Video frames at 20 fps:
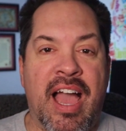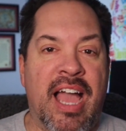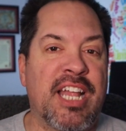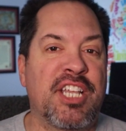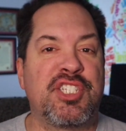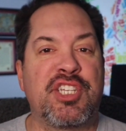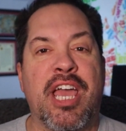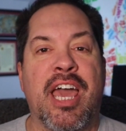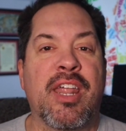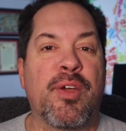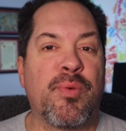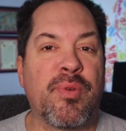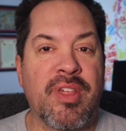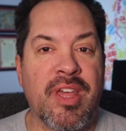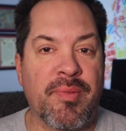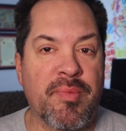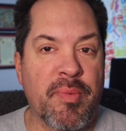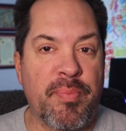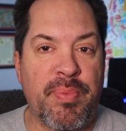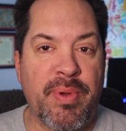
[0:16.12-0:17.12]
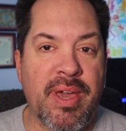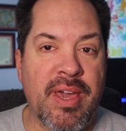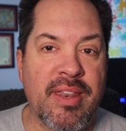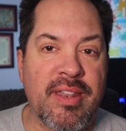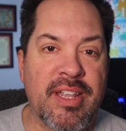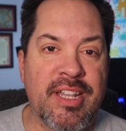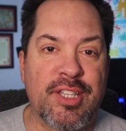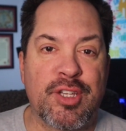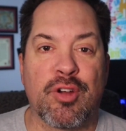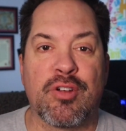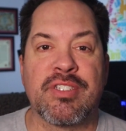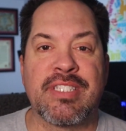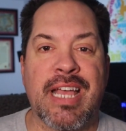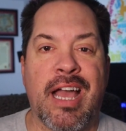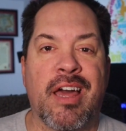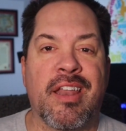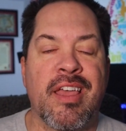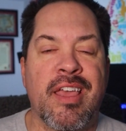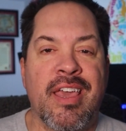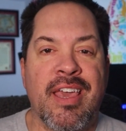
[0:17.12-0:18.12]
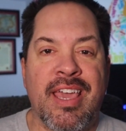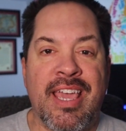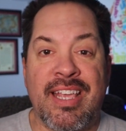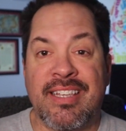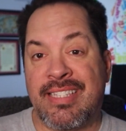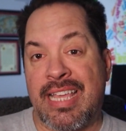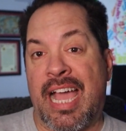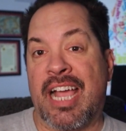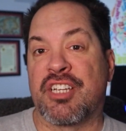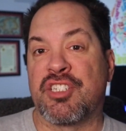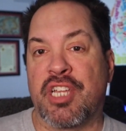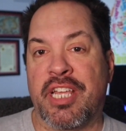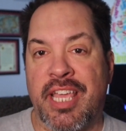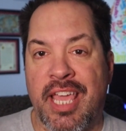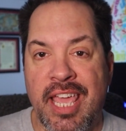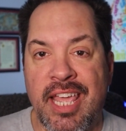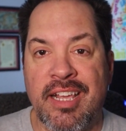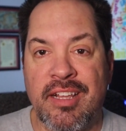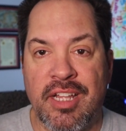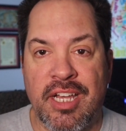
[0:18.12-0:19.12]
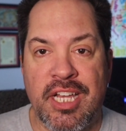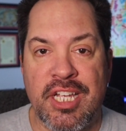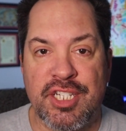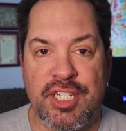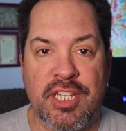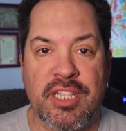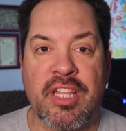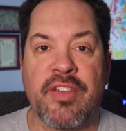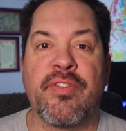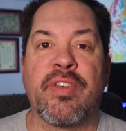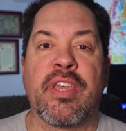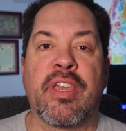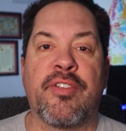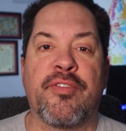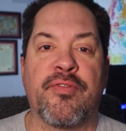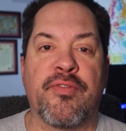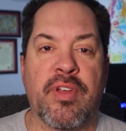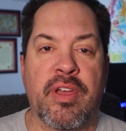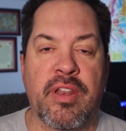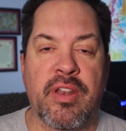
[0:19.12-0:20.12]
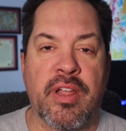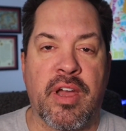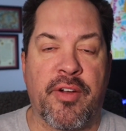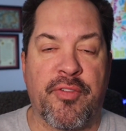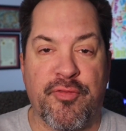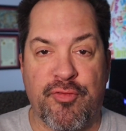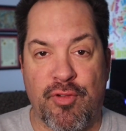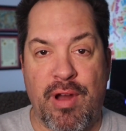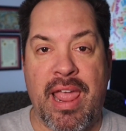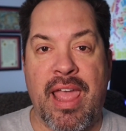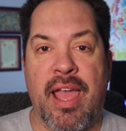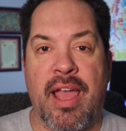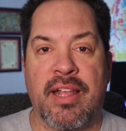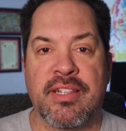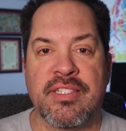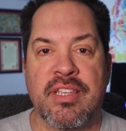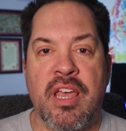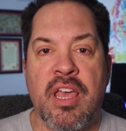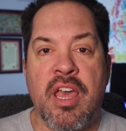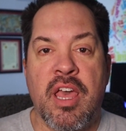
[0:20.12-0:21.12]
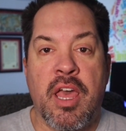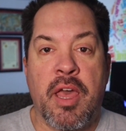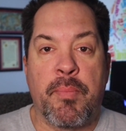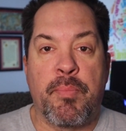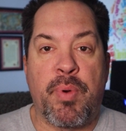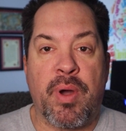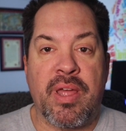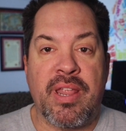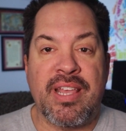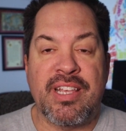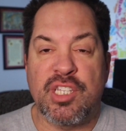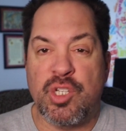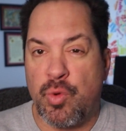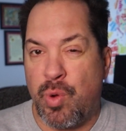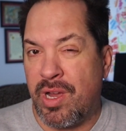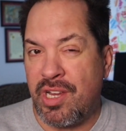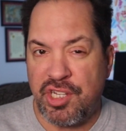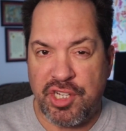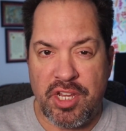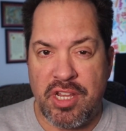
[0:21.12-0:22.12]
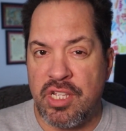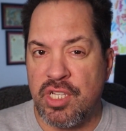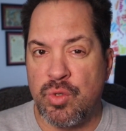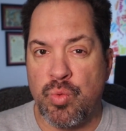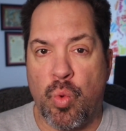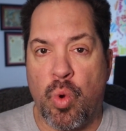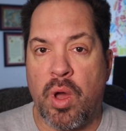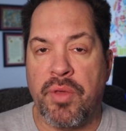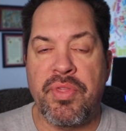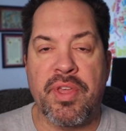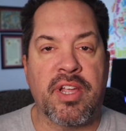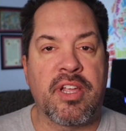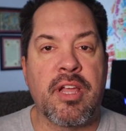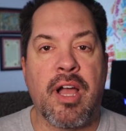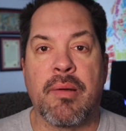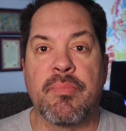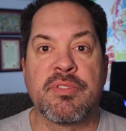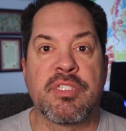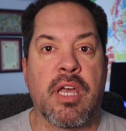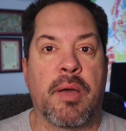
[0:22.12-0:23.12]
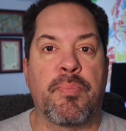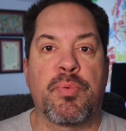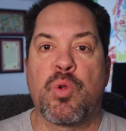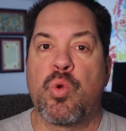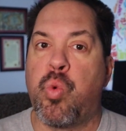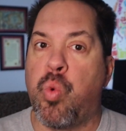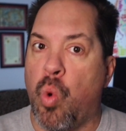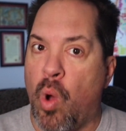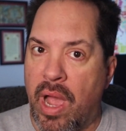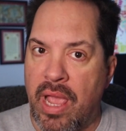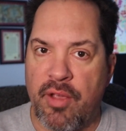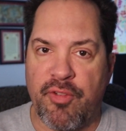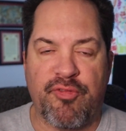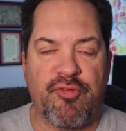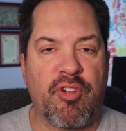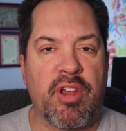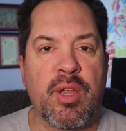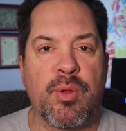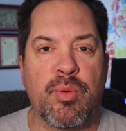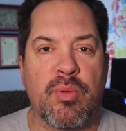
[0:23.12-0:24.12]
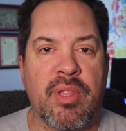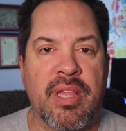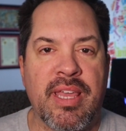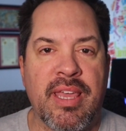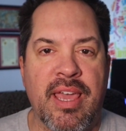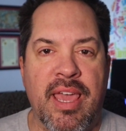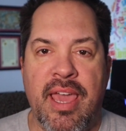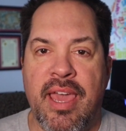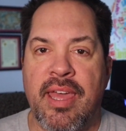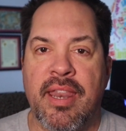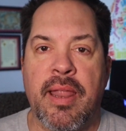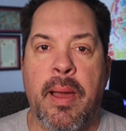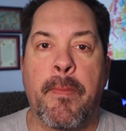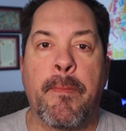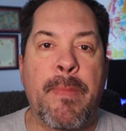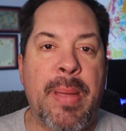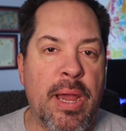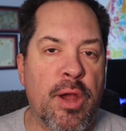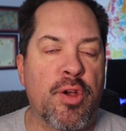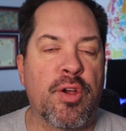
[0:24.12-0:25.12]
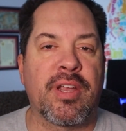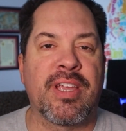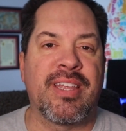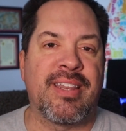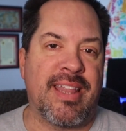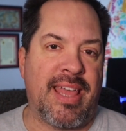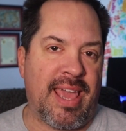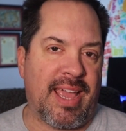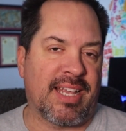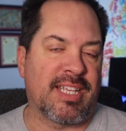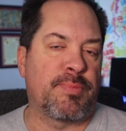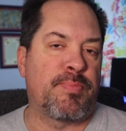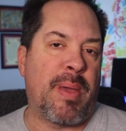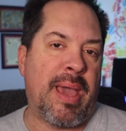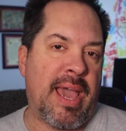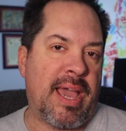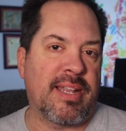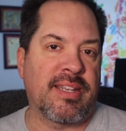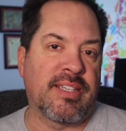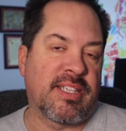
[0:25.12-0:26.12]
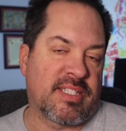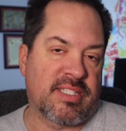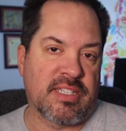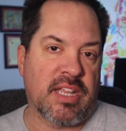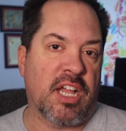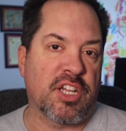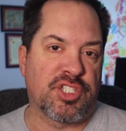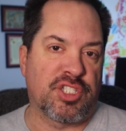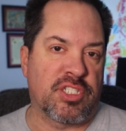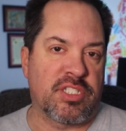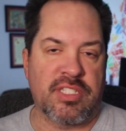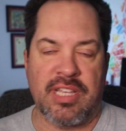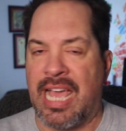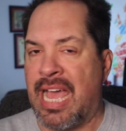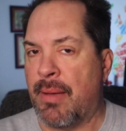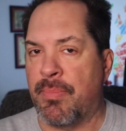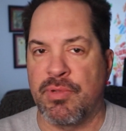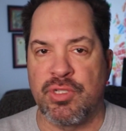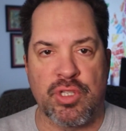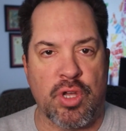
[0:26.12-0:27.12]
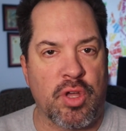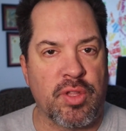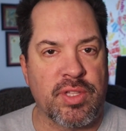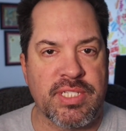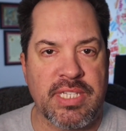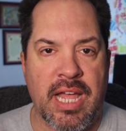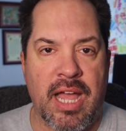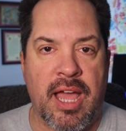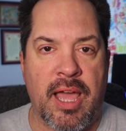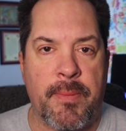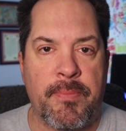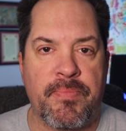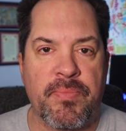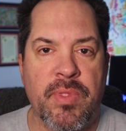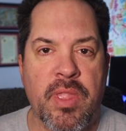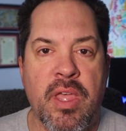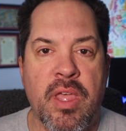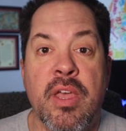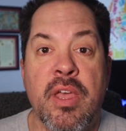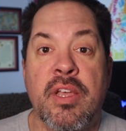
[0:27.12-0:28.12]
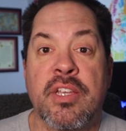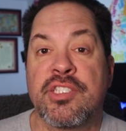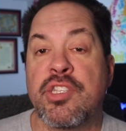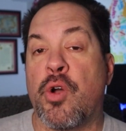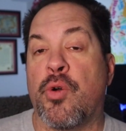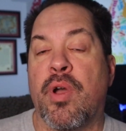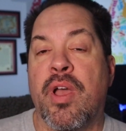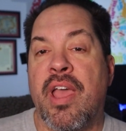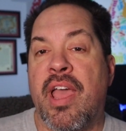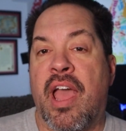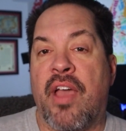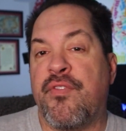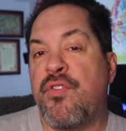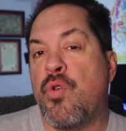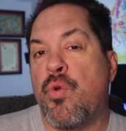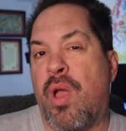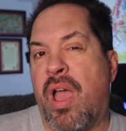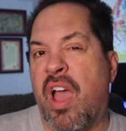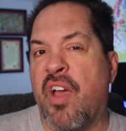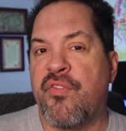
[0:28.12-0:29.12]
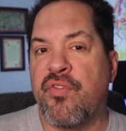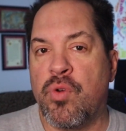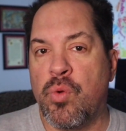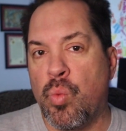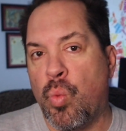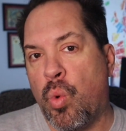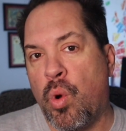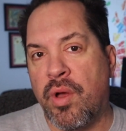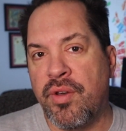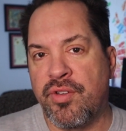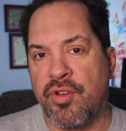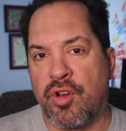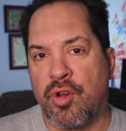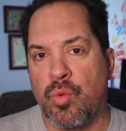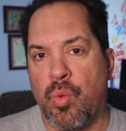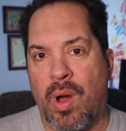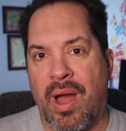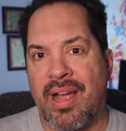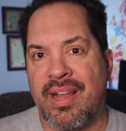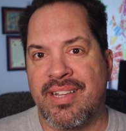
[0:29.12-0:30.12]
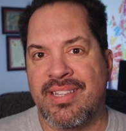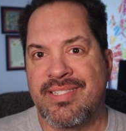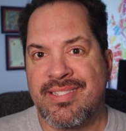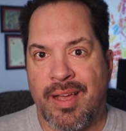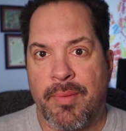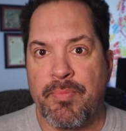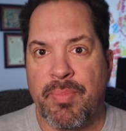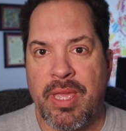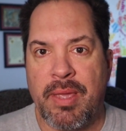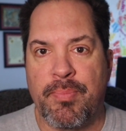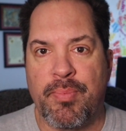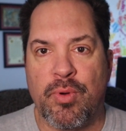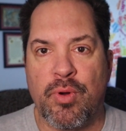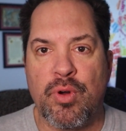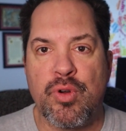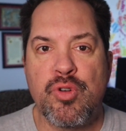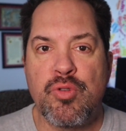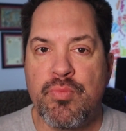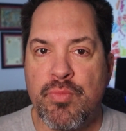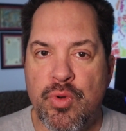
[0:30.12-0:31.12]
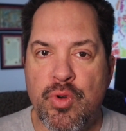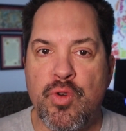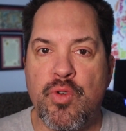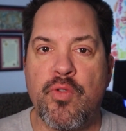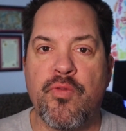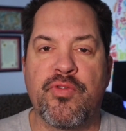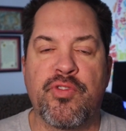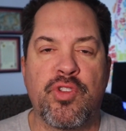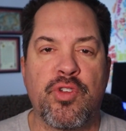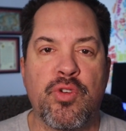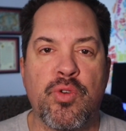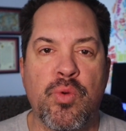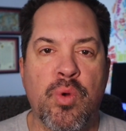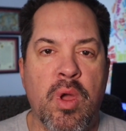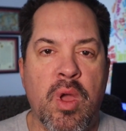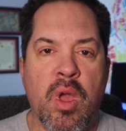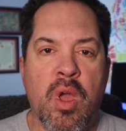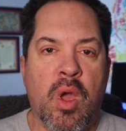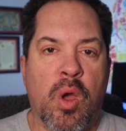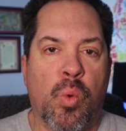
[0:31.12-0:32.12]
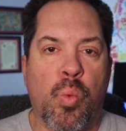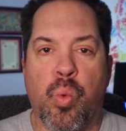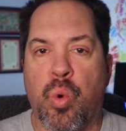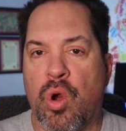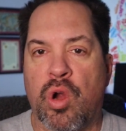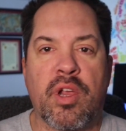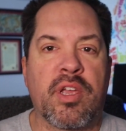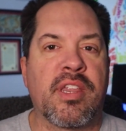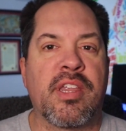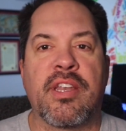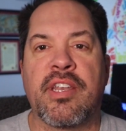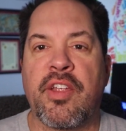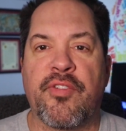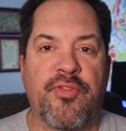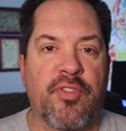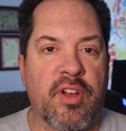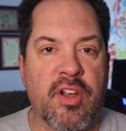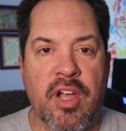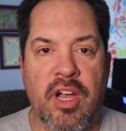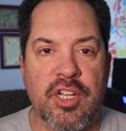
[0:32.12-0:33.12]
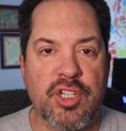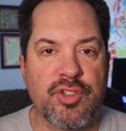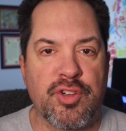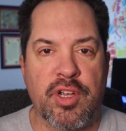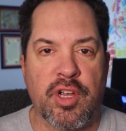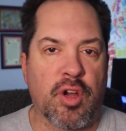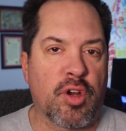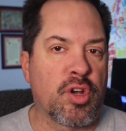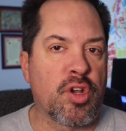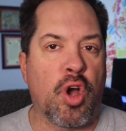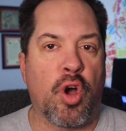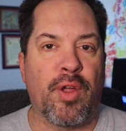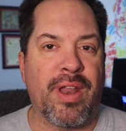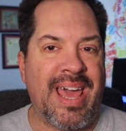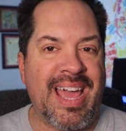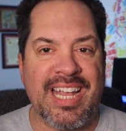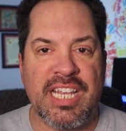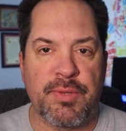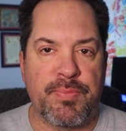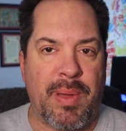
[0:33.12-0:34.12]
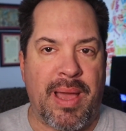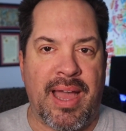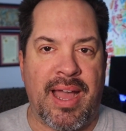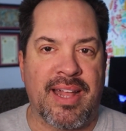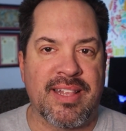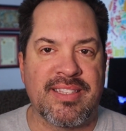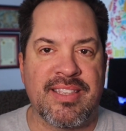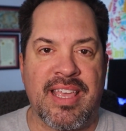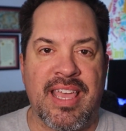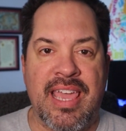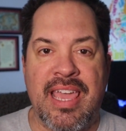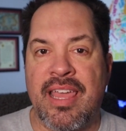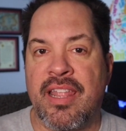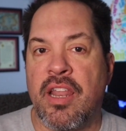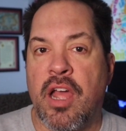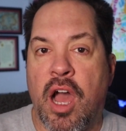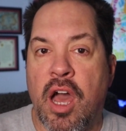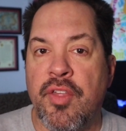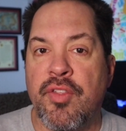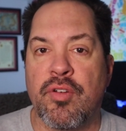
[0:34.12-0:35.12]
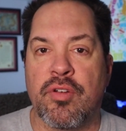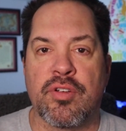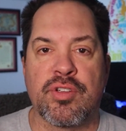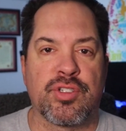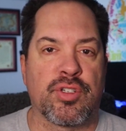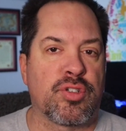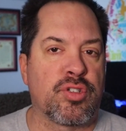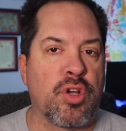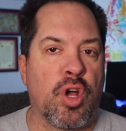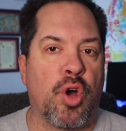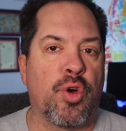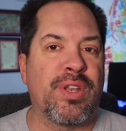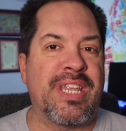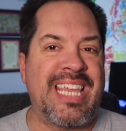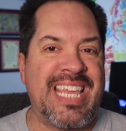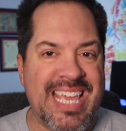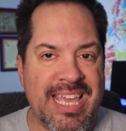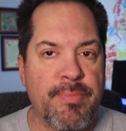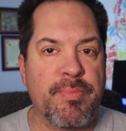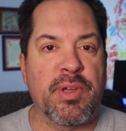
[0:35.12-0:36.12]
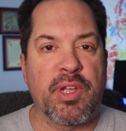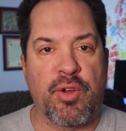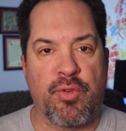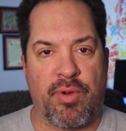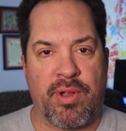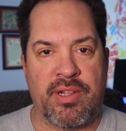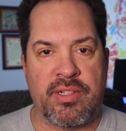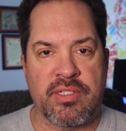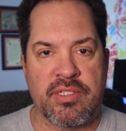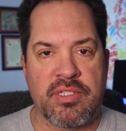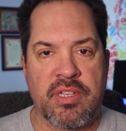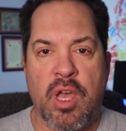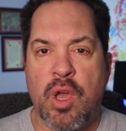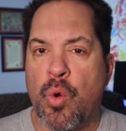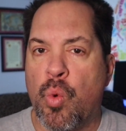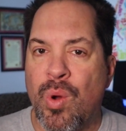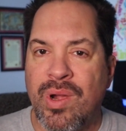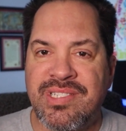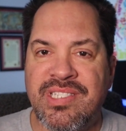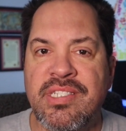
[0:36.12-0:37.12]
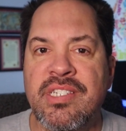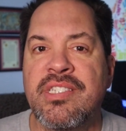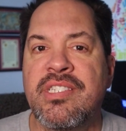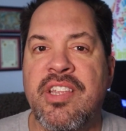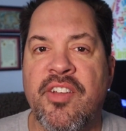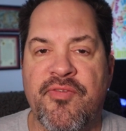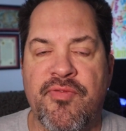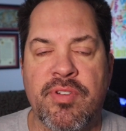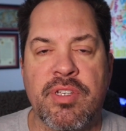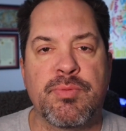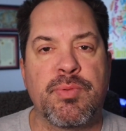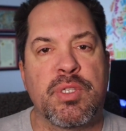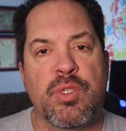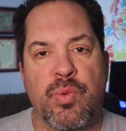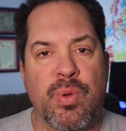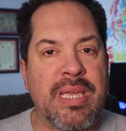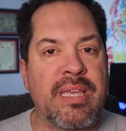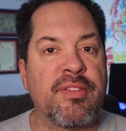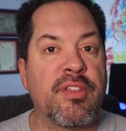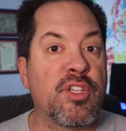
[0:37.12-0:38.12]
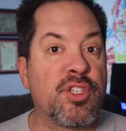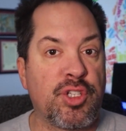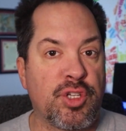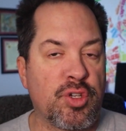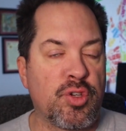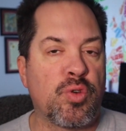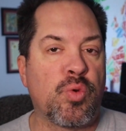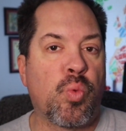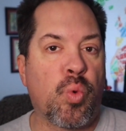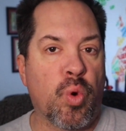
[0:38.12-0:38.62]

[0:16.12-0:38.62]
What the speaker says: I chatted with him a bit, and it turns out he's actually English and living in France. But his question is one that comes up quite frequently in American expat discussions. It happens all the time. So, have you ever wondered why some people who move to work in a different country are called expats and others are called immigrants? What's the difference between the two